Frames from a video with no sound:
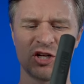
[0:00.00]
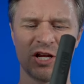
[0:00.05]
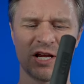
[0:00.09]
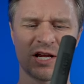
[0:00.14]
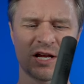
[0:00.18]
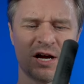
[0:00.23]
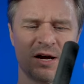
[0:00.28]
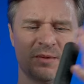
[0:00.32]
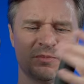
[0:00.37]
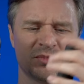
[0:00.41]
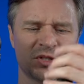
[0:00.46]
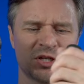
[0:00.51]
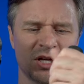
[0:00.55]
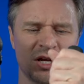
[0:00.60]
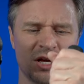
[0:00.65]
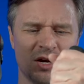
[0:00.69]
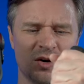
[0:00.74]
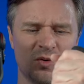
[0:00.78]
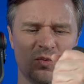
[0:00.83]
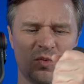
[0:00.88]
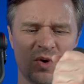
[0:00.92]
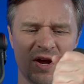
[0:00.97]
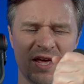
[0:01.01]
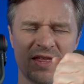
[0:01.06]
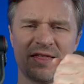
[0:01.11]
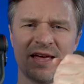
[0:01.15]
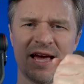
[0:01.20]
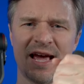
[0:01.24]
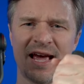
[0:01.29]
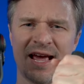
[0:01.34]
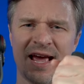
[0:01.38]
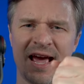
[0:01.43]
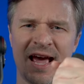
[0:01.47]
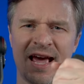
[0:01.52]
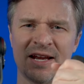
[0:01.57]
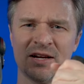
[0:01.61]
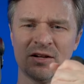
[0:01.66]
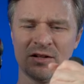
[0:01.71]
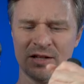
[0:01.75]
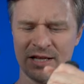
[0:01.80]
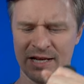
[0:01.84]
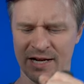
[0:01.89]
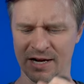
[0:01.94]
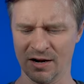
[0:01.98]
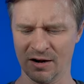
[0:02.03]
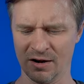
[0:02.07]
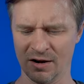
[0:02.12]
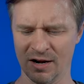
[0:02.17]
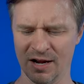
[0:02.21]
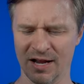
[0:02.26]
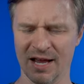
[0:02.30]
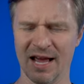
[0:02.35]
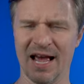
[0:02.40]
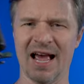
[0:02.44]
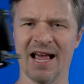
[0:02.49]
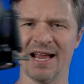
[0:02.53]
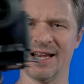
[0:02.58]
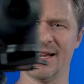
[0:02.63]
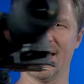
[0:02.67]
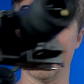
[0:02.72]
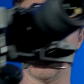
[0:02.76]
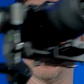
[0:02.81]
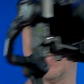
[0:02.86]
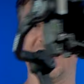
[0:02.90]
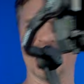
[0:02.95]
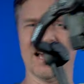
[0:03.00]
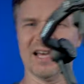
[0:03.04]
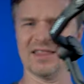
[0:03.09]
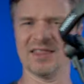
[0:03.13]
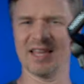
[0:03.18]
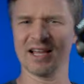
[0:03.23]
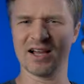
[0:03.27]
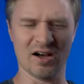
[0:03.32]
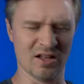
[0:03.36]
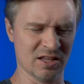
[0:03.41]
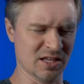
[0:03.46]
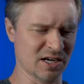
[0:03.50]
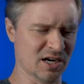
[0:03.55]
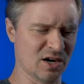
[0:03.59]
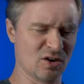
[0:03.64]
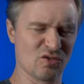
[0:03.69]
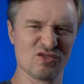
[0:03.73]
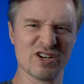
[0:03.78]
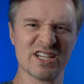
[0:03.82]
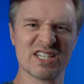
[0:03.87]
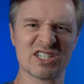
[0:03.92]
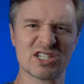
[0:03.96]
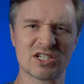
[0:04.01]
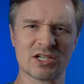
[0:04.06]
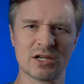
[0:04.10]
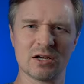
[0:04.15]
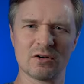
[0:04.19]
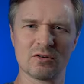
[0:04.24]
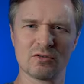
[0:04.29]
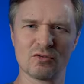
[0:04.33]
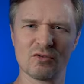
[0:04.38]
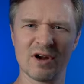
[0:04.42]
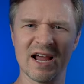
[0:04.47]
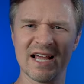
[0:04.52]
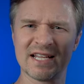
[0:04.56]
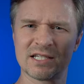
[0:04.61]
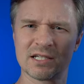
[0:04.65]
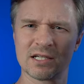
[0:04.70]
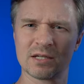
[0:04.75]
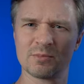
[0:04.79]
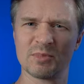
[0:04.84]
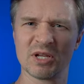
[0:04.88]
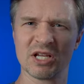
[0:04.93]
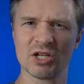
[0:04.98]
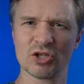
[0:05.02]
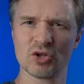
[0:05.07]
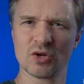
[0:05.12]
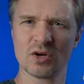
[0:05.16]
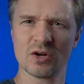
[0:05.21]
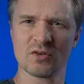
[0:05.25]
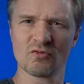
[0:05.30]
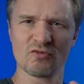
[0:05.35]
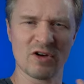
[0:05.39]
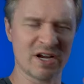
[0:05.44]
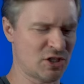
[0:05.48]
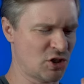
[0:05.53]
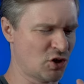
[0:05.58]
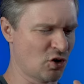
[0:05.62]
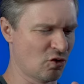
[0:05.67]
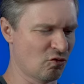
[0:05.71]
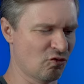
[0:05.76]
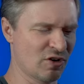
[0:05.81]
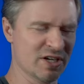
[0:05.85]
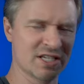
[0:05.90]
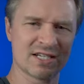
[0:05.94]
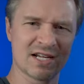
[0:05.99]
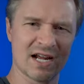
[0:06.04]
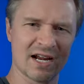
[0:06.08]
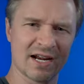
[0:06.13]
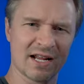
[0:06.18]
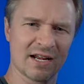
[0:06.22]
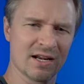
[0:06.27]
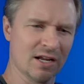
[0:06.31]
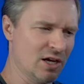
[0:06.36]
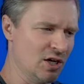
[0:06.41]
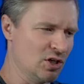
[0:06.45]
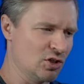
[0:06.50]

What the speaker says: It comes with a handle here and a, they call it a wrist rest, because you can rest your wrist on it.